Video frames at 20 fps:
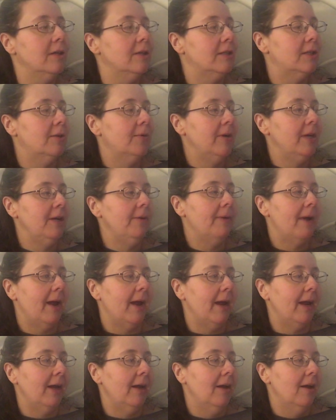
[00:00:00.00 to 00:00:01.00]
So
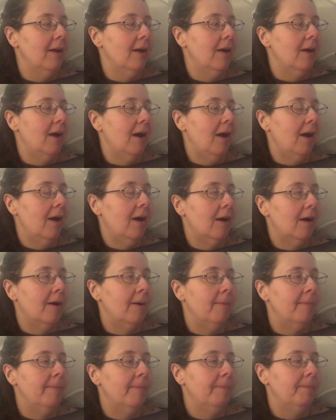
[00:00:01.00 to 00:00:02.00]
anyway,
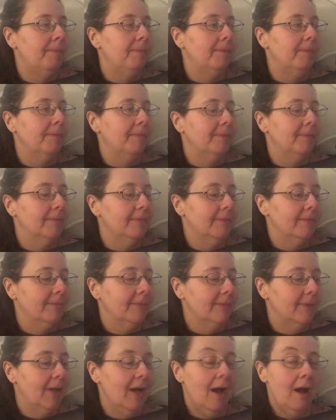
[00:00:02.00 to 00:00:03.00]

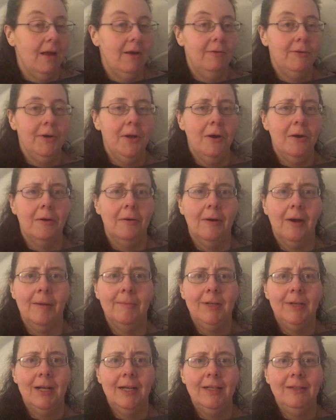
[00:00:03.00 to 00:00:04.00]
I don't know.
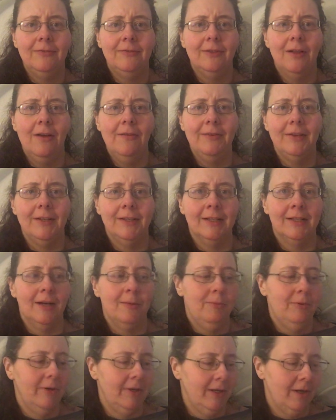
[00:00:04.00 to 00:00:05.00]
kind of loving that
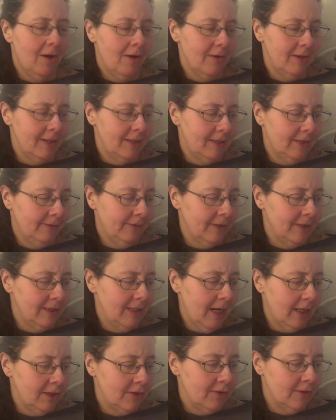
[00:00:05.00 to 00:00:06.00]
I'm putting all these different
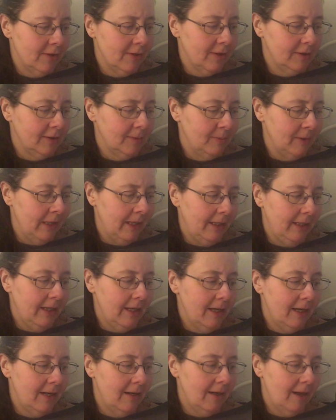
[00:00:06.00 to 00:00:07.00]
textures on the
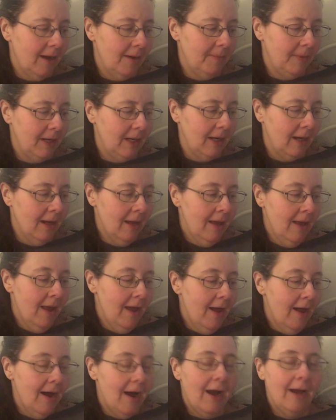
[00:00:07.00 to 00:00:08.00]
blanket. I mean,
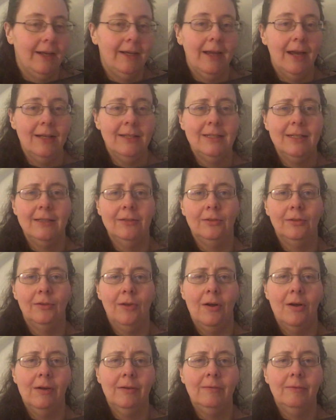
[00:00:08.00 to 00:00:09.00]
I guess in the
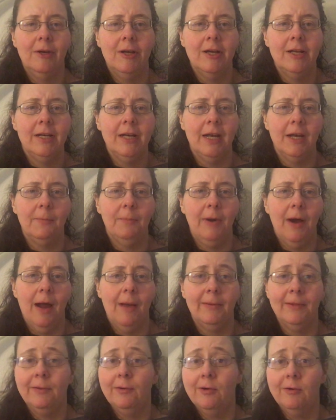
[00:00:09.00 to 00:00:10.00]
long run, it
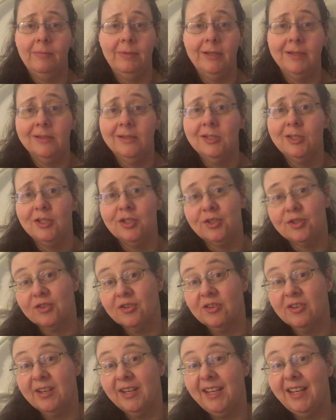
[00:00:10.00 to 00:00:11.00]
probably won't be as
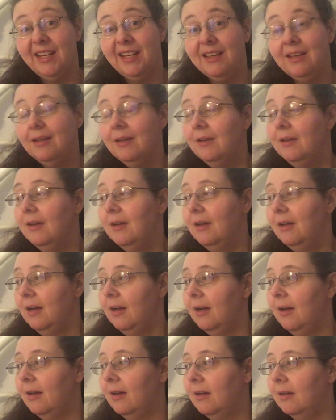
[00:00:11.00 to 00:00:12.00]
sturdy.
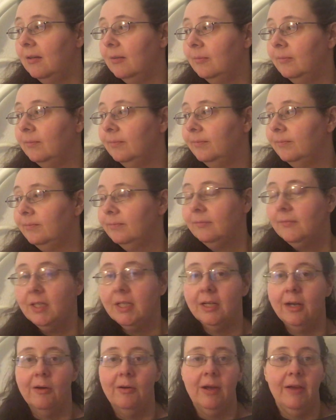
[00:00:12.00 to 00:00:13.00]

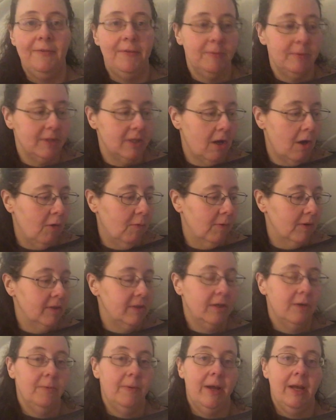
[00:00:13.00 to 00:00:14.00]
If it was all
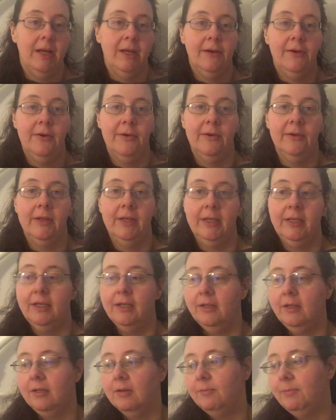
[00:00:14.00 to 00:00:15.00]
worsted weight acrylic,
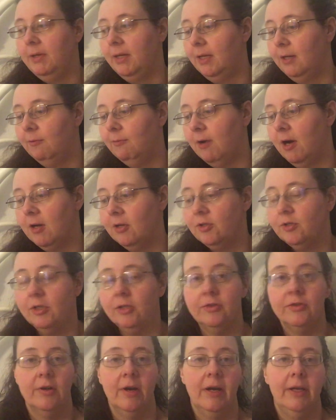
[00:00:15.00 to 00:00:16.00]
it could be washed
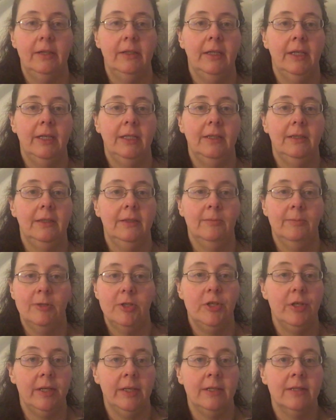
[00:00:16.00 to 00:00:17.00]
and dried in the
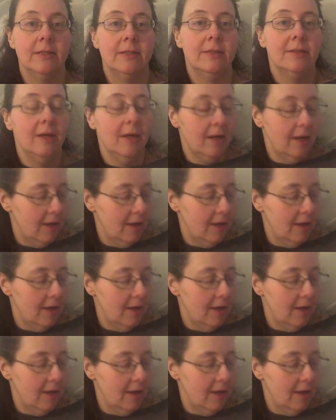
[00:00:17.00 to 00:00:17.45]
machines.